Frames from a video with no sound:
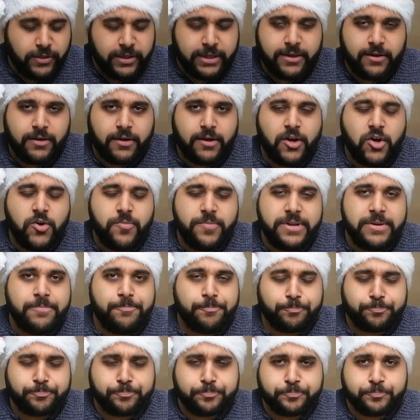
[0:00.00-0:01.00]
for the
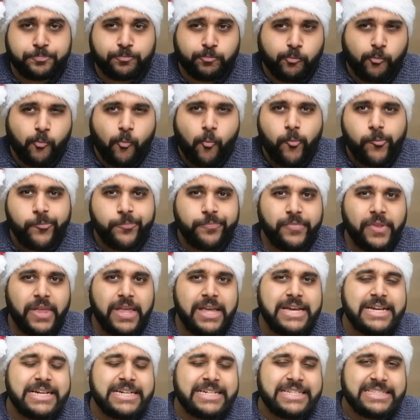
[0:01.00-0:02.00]
Kilchoman.
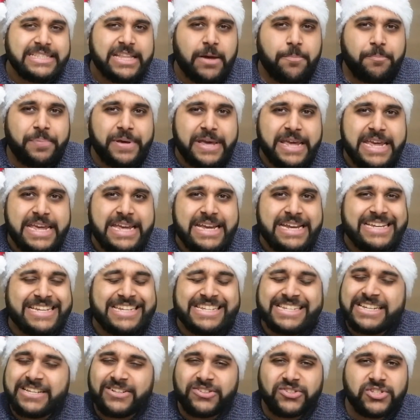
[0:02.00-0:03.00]
The peat is
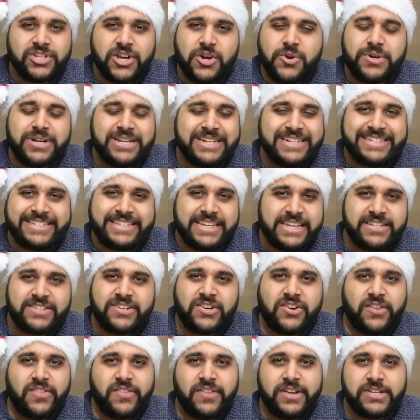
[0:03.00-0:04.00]
still so
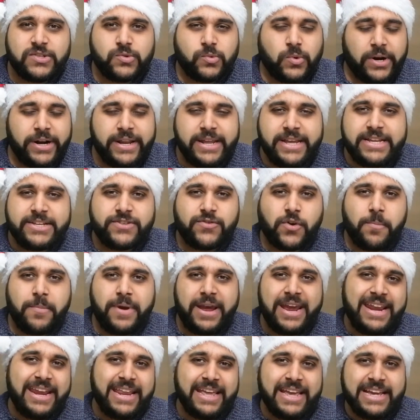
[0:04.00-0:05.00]
consistent in this one. It is
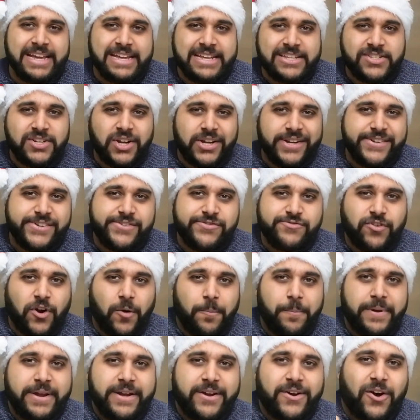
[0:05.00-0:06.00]
remaining. It is not
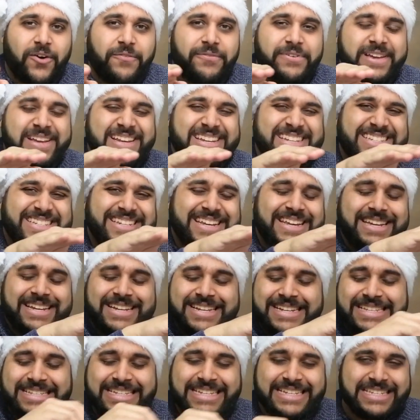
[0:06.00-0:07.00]
dropping off. It is staying
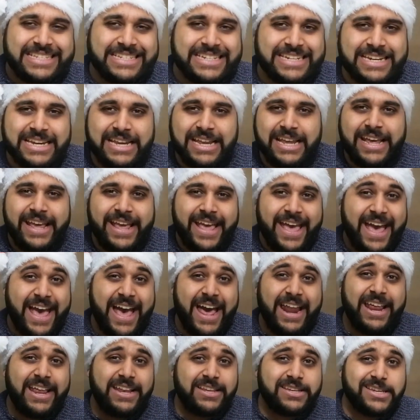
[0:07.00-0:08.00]
consistent.
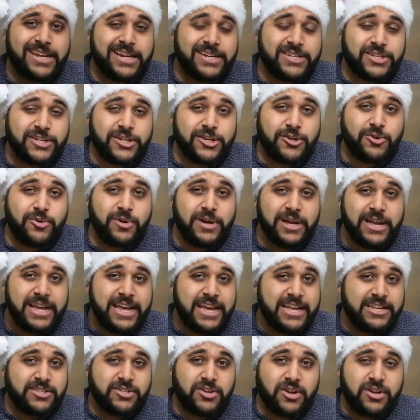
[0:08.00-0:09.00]
And at that too,
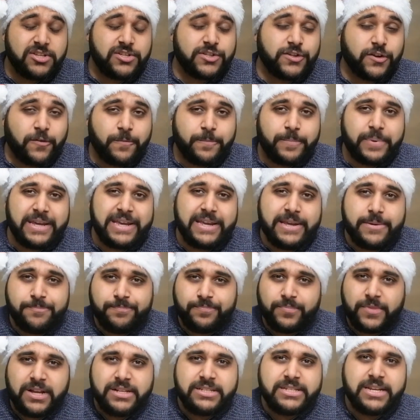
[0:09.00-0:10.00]
it's not a soft peat.
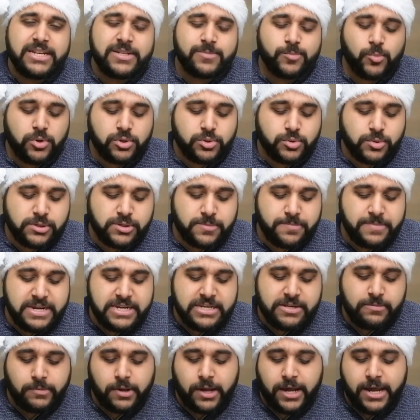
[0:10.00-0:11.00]
I'd say it's more towards a
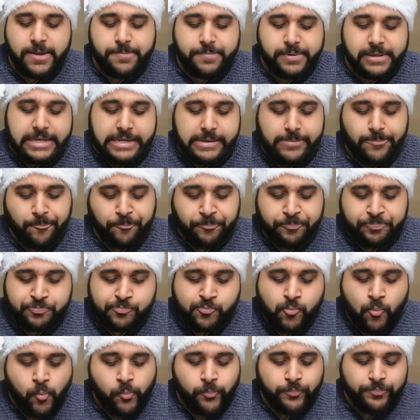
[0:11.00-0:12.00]
medium-high peat.
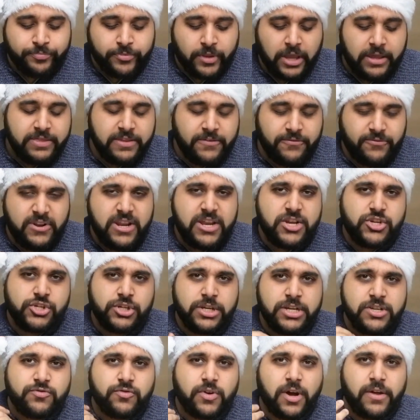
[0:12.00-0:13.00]
The finish
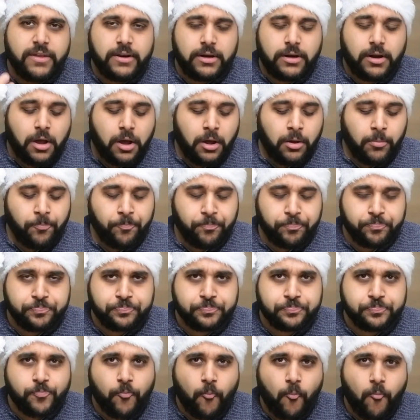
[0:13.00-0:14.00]
is rather long.
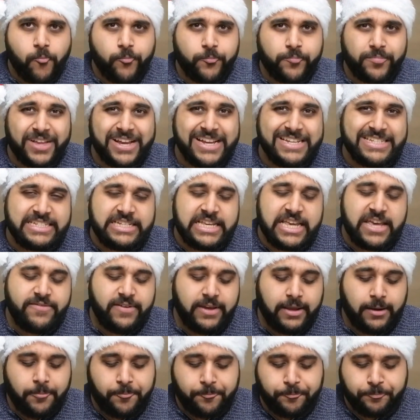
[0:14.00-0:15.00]
It's
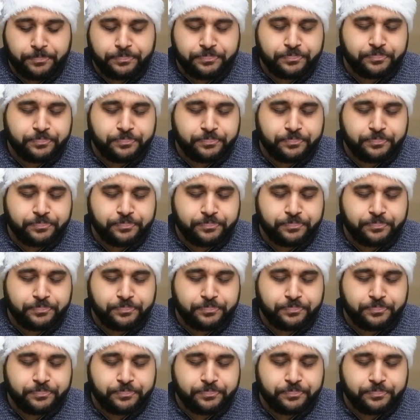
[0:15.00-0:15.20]
giving.